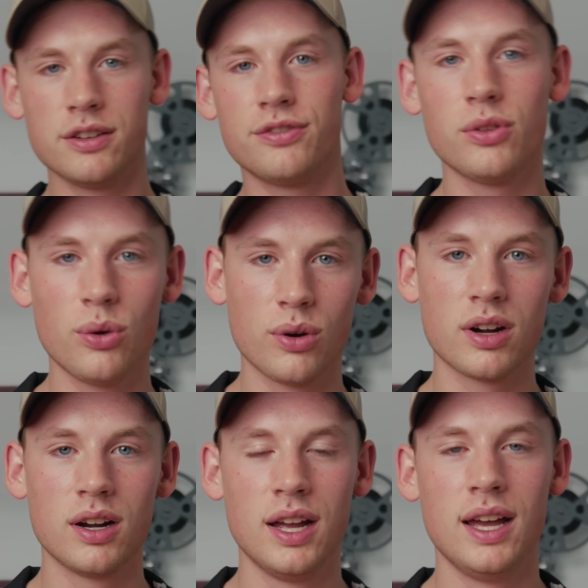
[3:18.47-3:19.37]
the
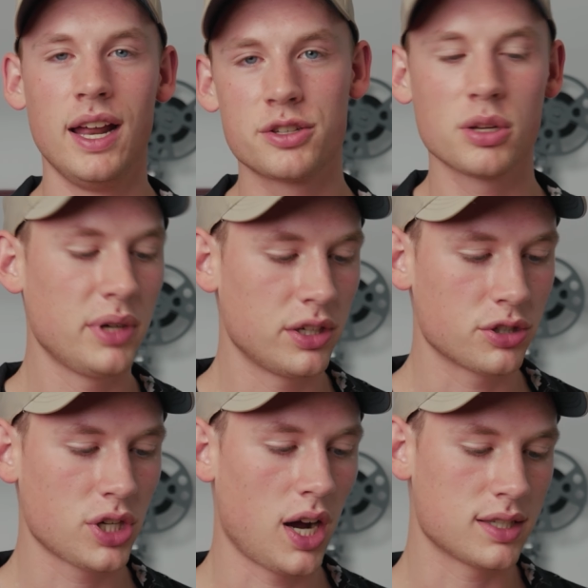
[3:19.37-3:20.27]
floor and it's going to be in your
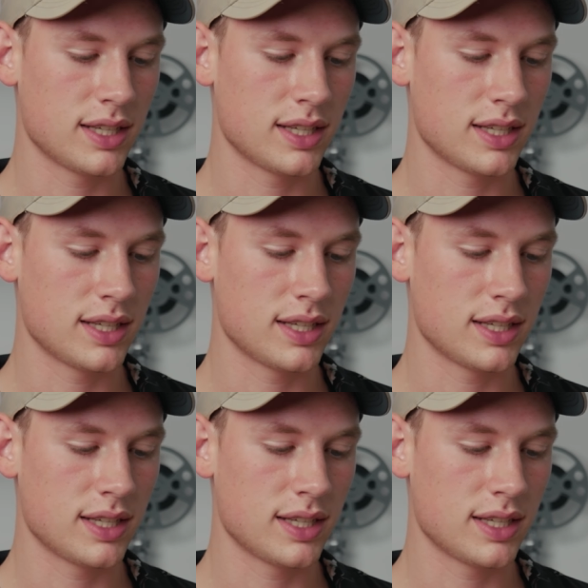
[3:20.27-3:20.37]
shots.